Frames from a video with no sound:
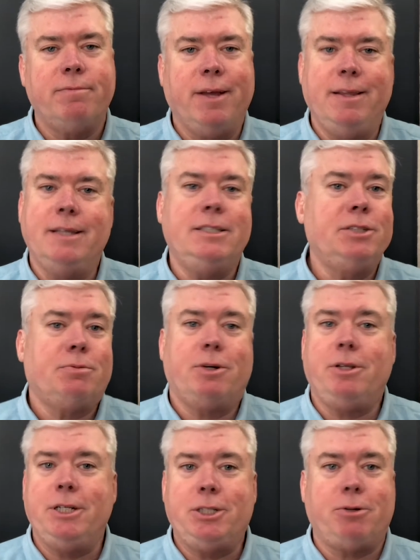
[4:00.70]
and this is
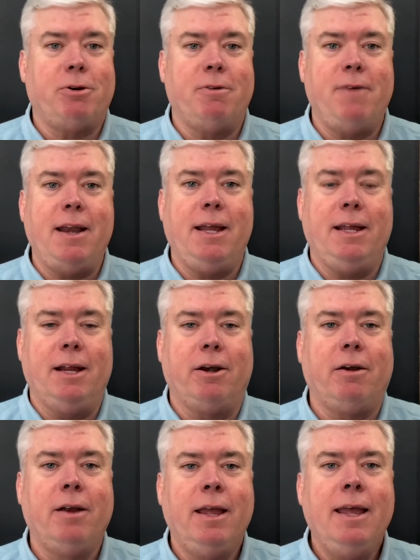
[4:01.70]
really true of any
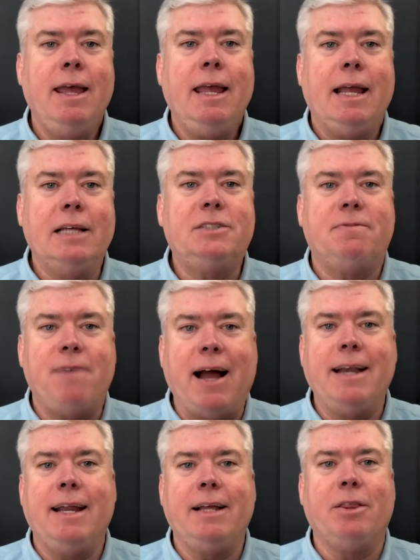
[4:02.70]
year, is
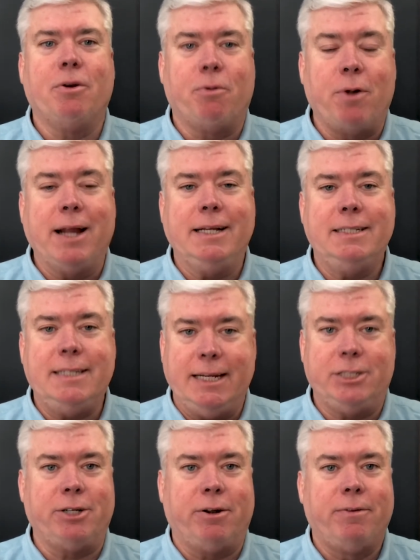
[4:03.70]
finding the right
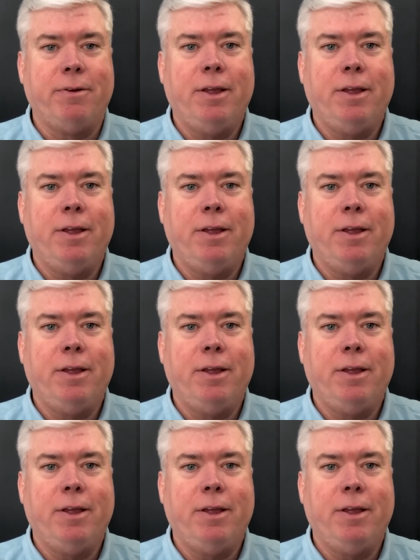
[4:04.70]
teacher.